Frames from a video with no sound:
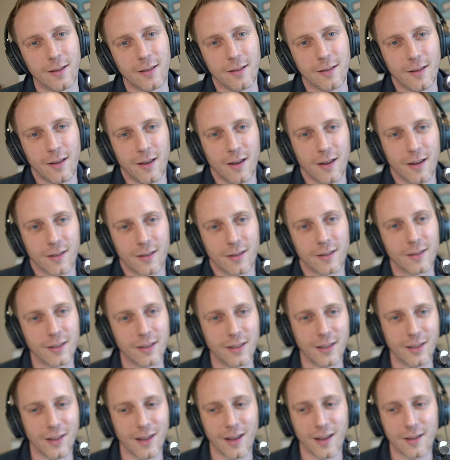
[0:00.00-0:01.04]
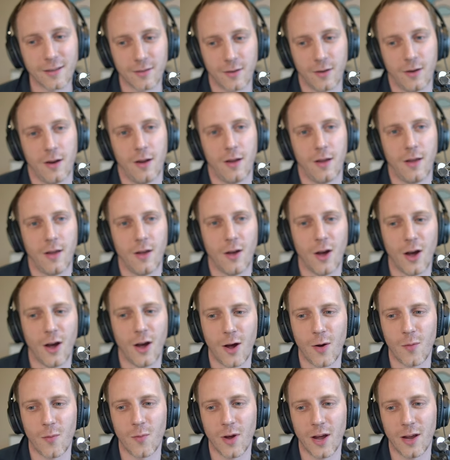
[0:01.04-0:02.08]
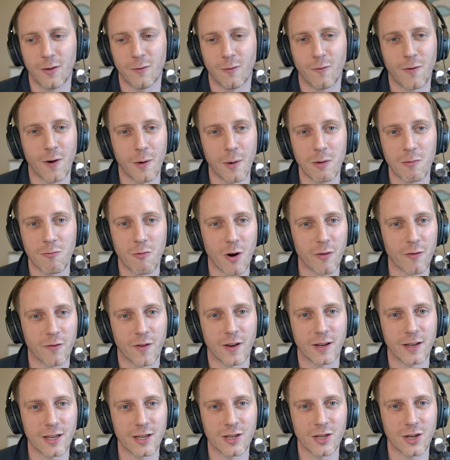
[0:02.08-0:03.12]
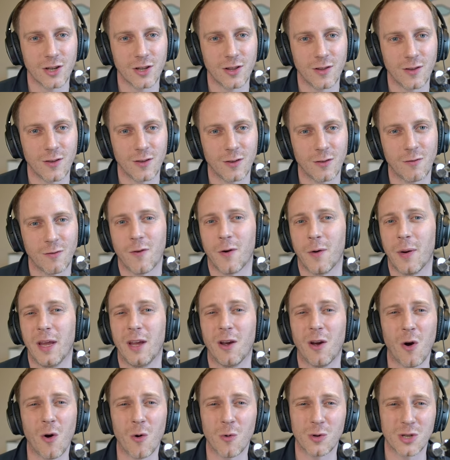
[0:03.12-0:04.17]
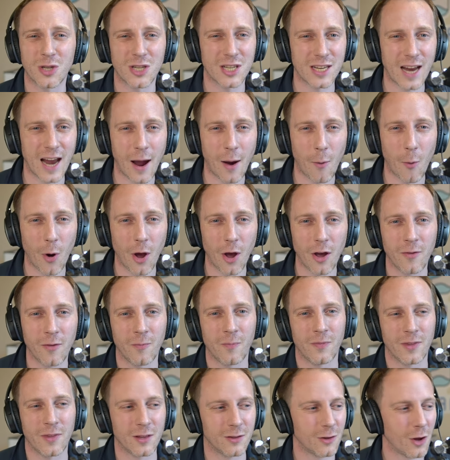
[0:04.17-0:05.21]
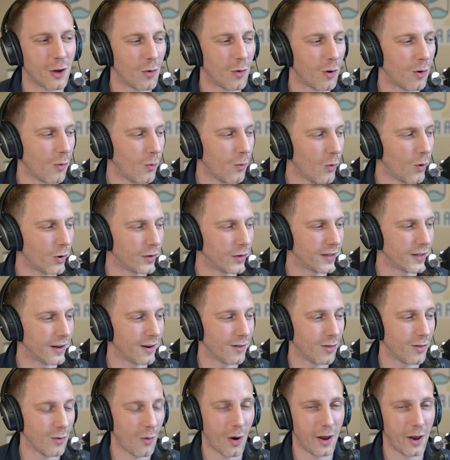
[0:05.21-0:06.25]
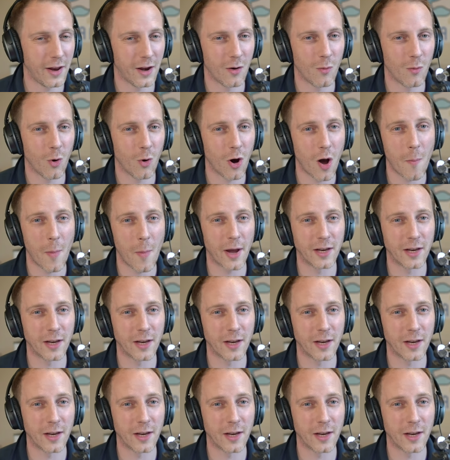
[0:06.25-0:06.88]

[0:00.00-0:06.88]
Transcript: uh, "Yeah, um, eh, very rough conditions, very cold shower, no hot water. And I thought, you know, what am I